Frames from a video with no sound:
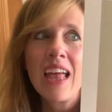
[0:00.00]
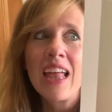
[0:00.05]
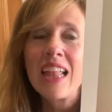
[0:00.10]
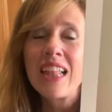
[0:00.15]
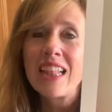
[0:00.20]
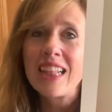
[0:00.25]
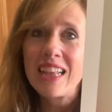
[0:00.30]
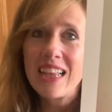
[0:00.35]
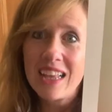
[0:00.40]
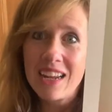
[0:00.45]

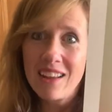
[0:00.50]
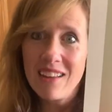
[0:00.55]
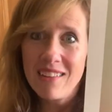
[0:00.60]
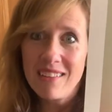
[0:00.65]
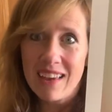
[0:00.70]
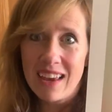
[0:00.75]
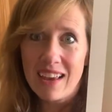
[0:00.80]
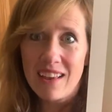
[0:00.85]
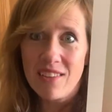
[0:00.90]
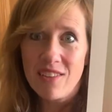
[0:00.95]
Little
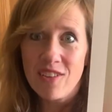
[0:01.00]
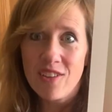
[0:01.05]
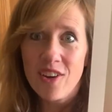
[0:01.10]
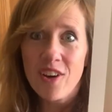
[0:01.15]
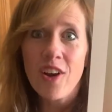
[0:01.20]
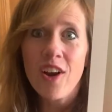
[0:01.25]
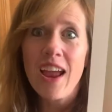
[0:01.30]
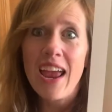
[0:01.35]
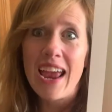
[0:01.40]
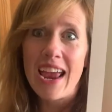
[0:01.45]

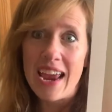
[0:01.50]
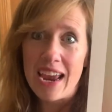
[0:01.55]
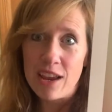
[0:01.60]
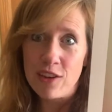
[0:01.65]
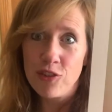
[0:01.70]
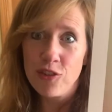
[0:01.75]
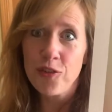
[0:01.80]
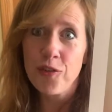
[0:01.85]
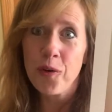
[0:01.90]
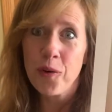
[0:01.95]
Dancer,
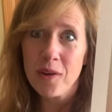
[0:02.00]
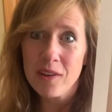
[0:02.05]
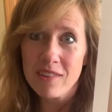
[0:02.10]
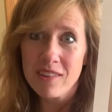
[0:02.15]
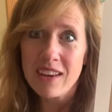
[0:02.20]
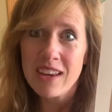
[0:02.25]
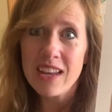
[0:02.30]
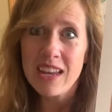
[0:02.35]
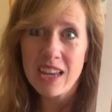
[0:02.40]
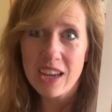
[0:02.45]
age
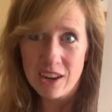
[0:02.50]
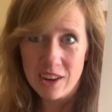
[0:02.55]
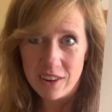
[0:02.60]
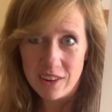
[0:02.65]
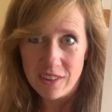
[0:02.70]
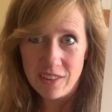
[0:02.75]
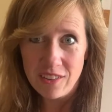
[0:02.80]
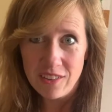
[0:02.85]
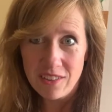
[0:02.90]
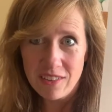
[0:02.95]
14
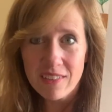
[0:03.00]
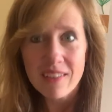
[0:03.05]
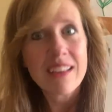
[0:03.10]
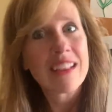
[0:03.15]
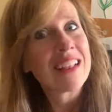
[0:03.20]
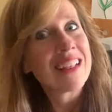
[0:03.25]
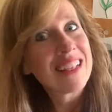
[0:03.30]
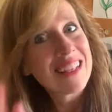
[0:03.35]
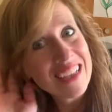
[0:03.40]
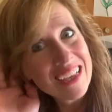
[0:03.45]
years.
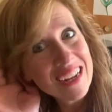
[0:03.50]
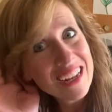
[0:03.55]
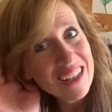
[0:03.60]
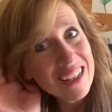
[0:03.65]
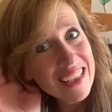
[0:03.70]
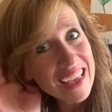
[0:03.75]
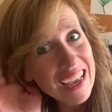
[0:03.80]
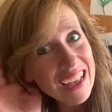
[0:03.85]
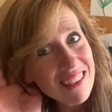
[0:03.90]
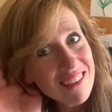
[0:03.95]
Little
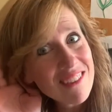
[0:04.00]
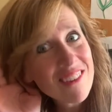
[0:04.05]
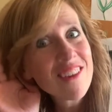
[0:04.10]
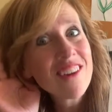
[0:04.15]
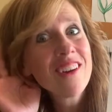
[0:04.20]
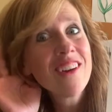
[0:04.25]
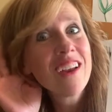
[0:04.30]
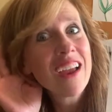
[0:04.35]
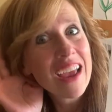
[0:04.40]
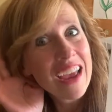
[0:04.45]

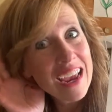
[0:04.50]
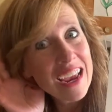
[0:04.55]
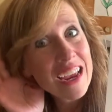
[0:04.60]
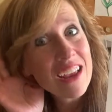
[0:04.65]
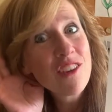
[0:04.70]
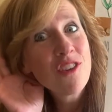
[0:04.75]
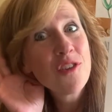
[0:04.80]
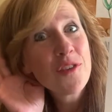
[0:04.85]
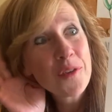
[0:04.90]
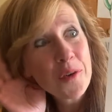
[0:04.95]
Dancer,
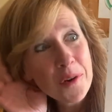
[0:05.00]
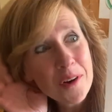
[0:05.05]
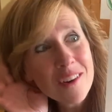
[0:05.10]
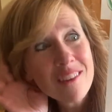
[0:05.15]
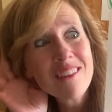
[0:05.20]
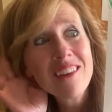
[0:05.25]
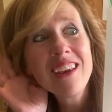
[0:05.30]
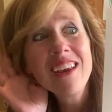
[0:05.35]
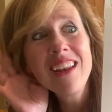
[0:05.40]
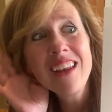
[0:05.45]
age
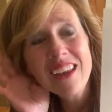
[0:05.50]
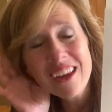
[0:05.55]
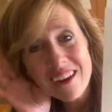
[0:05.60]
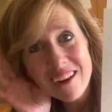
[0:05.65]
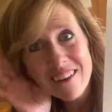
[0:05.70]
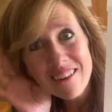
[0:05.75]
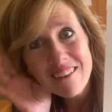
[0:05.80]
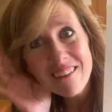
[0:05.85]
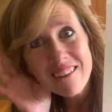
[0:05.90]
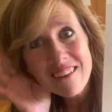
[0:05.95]
14
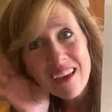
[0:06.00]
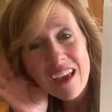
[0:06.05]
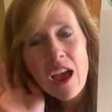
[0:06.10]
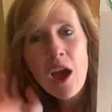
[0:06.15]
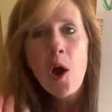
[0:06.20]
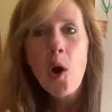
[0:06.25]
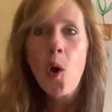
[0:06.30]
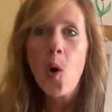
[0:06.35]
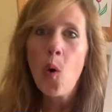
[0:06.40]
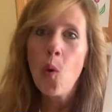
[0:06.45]
years.
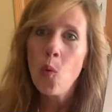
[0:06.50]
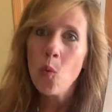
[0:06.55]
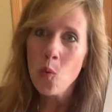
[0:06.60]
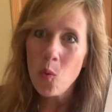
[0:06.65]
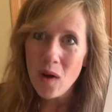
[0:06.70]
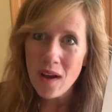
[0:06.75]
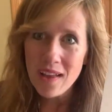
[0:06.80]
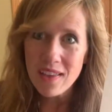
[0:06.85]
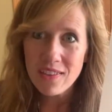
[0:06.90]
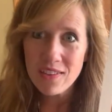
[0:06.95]

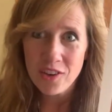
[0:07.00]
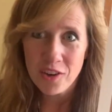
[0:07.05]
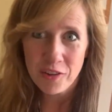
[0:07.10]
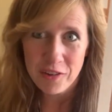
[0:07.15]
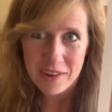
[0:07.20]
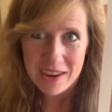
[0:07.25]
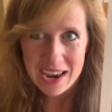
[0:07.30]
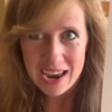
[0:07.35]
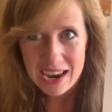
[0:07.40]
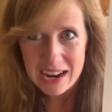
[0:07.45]
Was
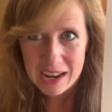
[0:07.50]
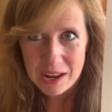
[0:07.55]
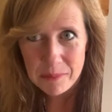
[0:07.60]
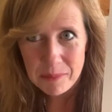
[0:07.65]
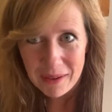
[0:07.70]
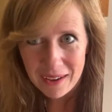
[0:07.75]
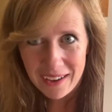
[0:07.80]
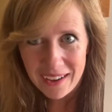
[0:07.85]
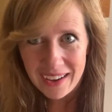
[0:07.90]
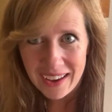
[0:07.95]
created
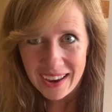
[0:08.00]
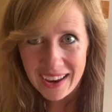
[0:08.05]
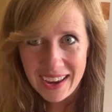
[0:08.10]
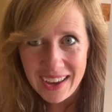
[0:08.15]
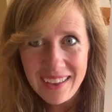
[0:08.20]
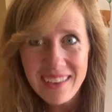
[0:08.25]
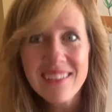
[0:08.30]
by